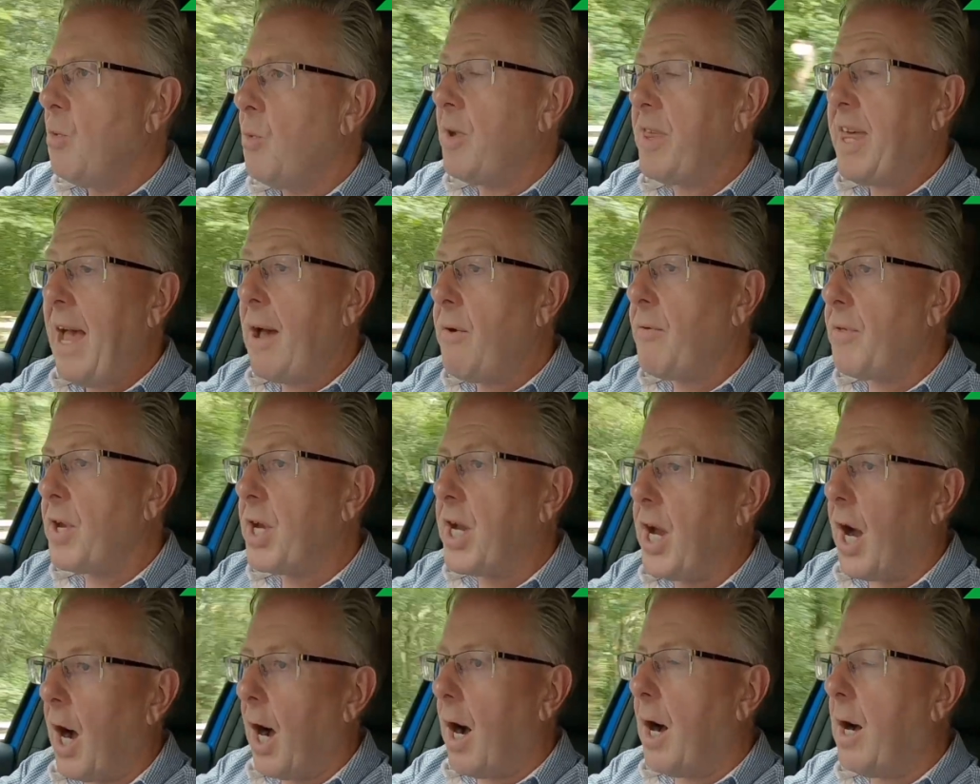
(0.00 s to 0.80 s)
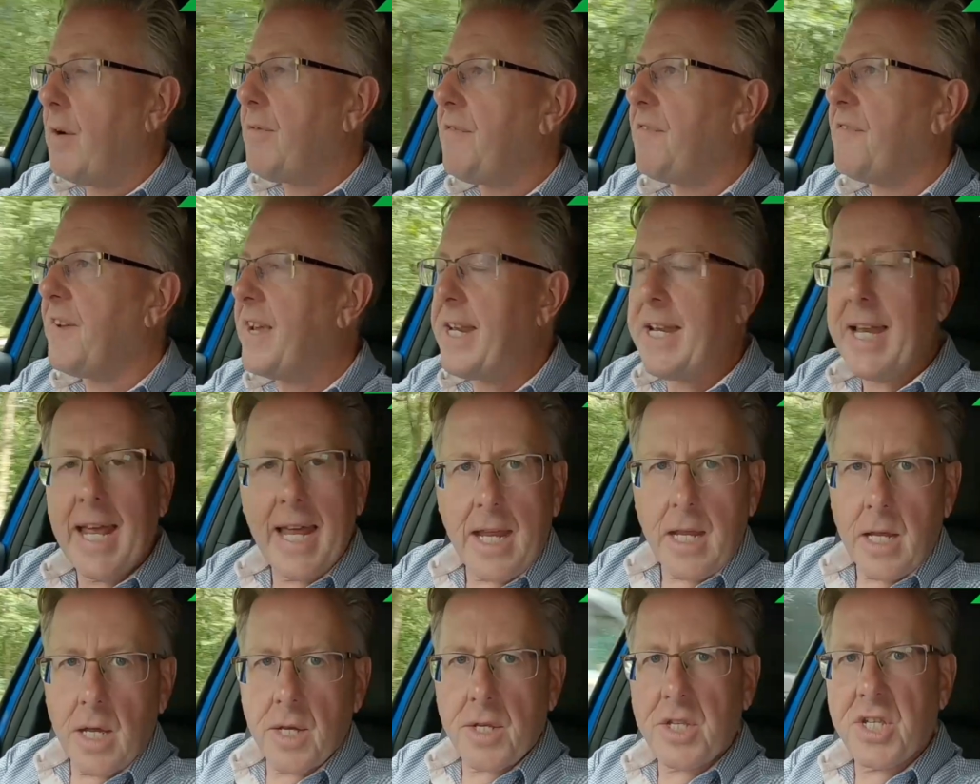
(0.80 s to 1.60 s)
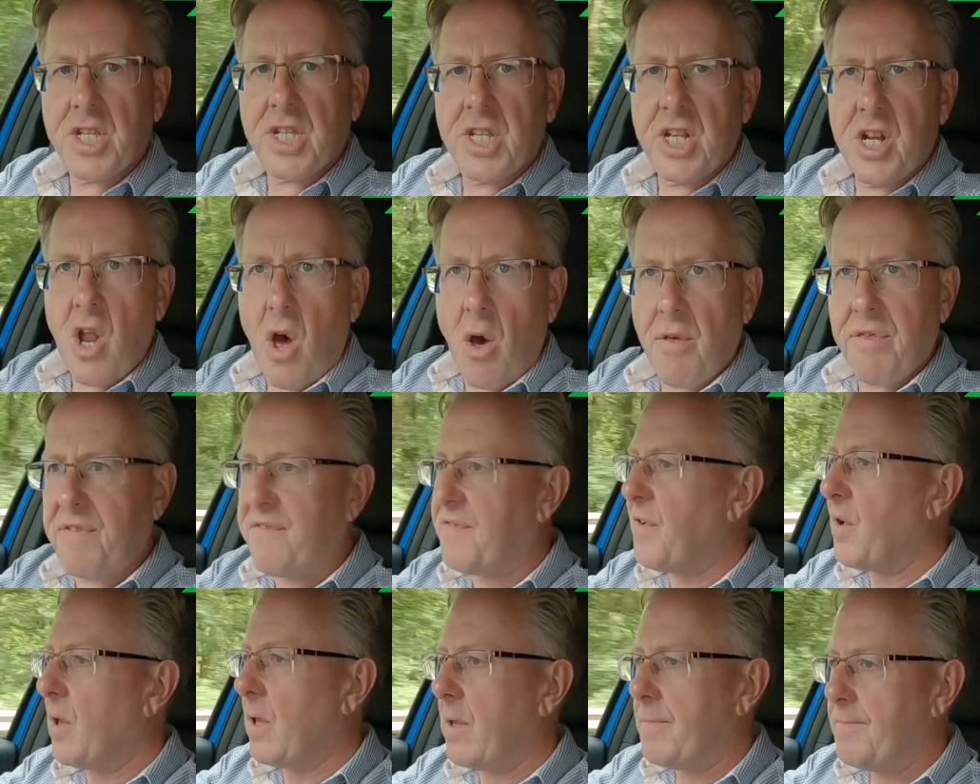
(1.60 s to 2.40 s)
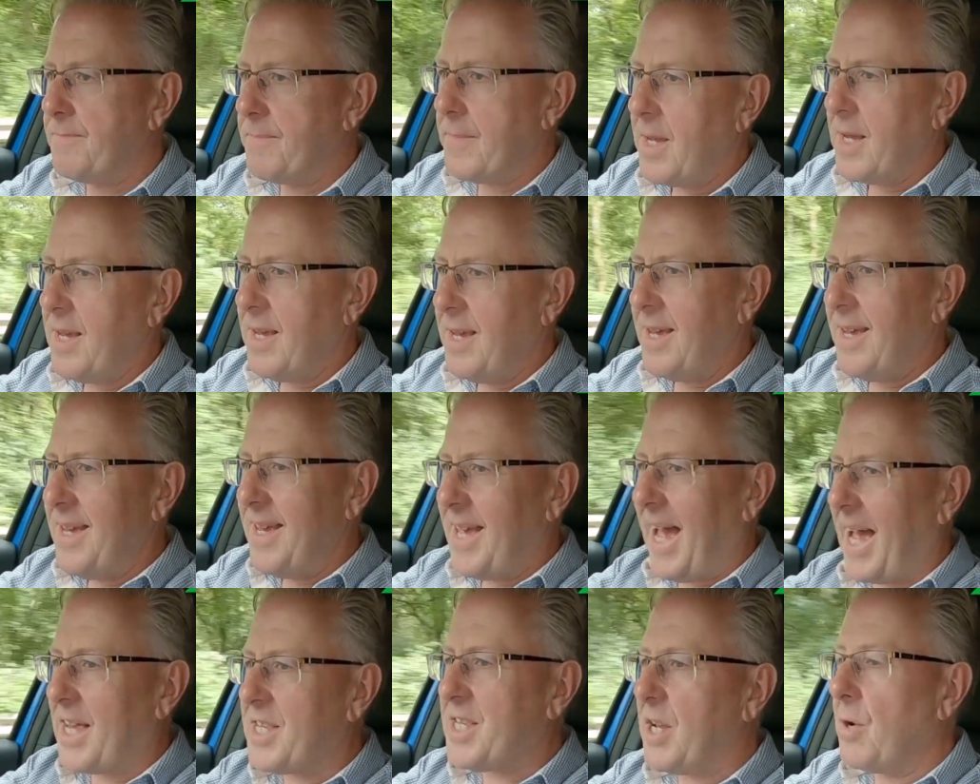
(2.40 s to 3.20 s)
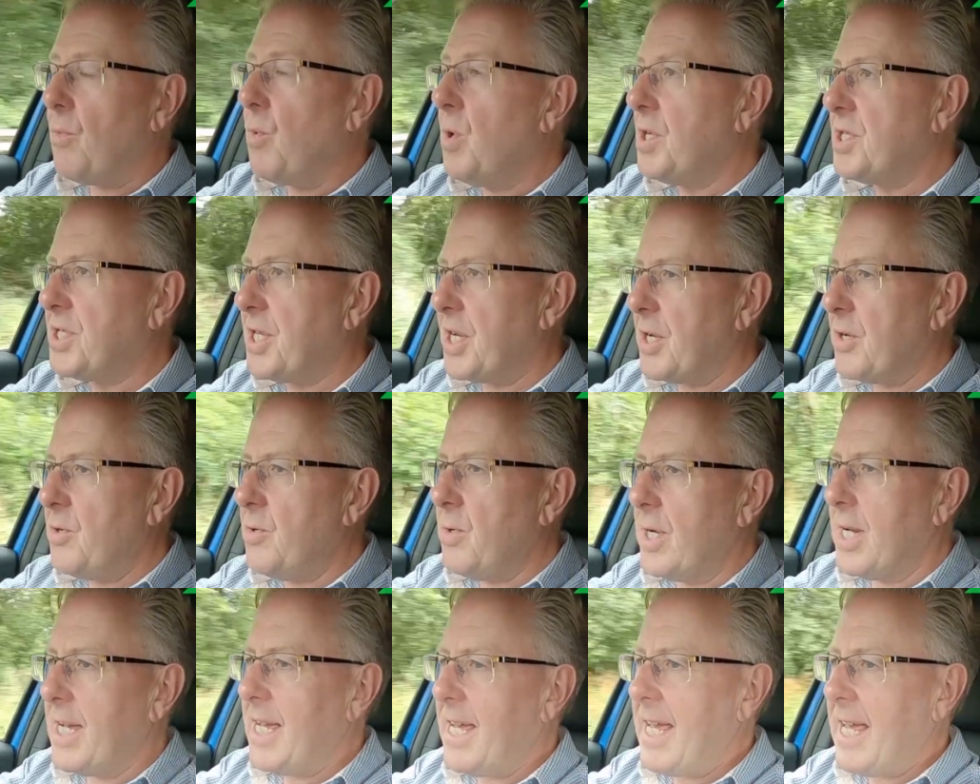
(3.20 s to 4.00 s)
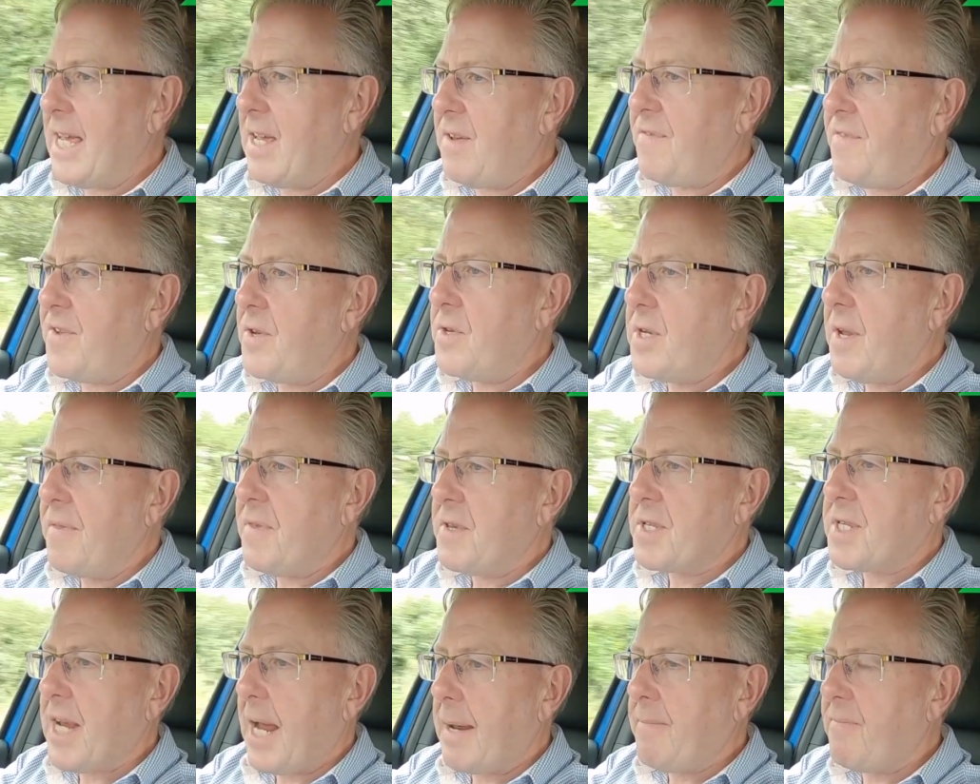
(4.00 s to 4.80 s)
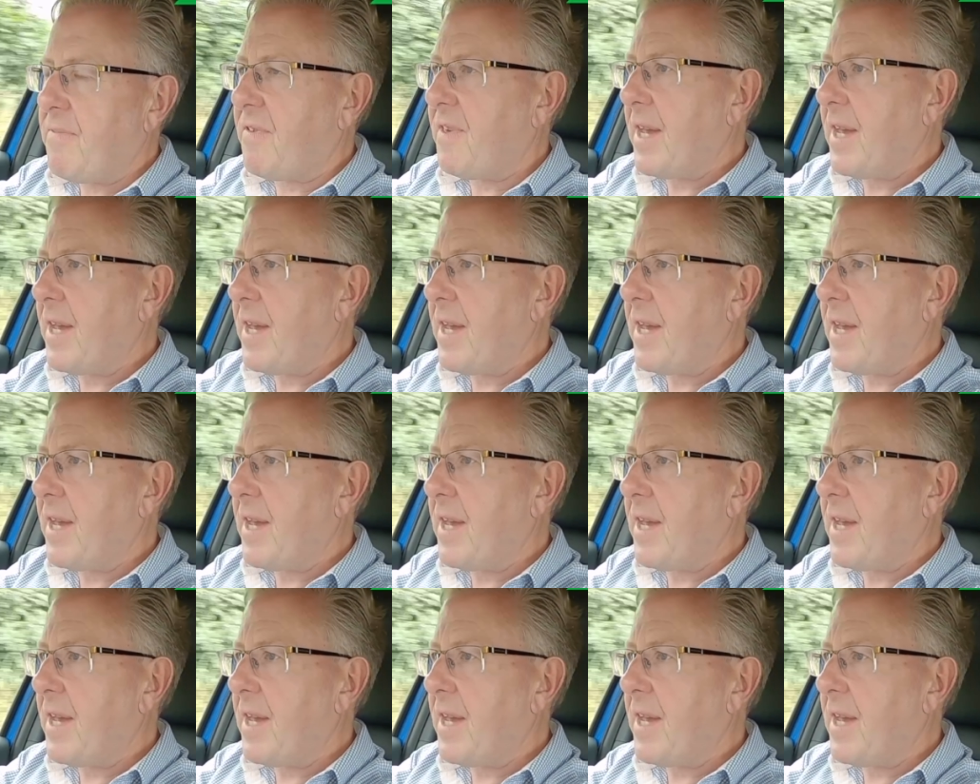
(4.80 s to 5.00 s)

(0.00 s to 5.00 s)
without the car feeling slothful, as it would do if you did the same